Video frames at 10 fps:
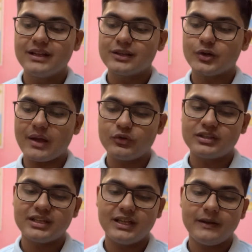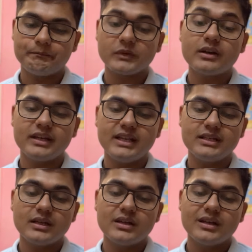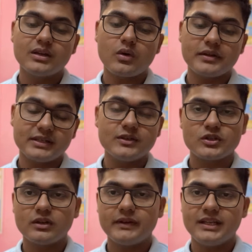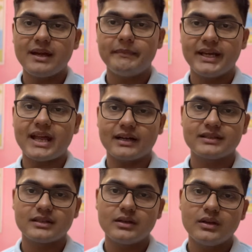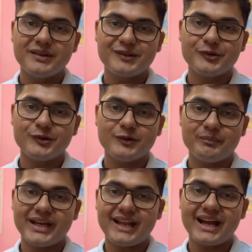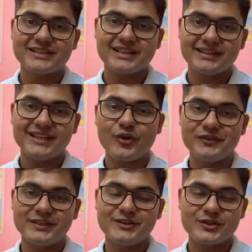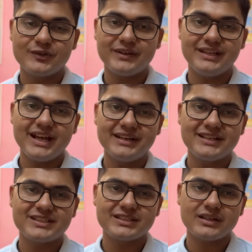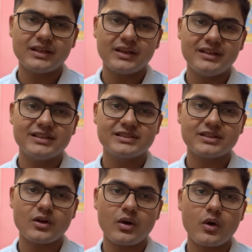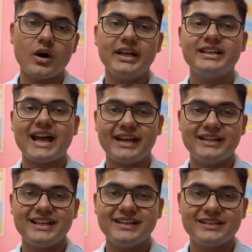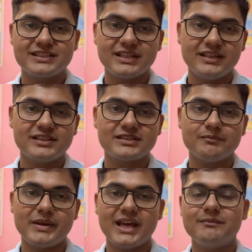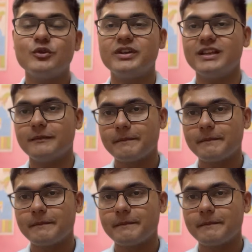So I would say read Constitution of India, Bare Acts. So Bare Acts is the Constitution of India in its all entirety, in its bare beauty.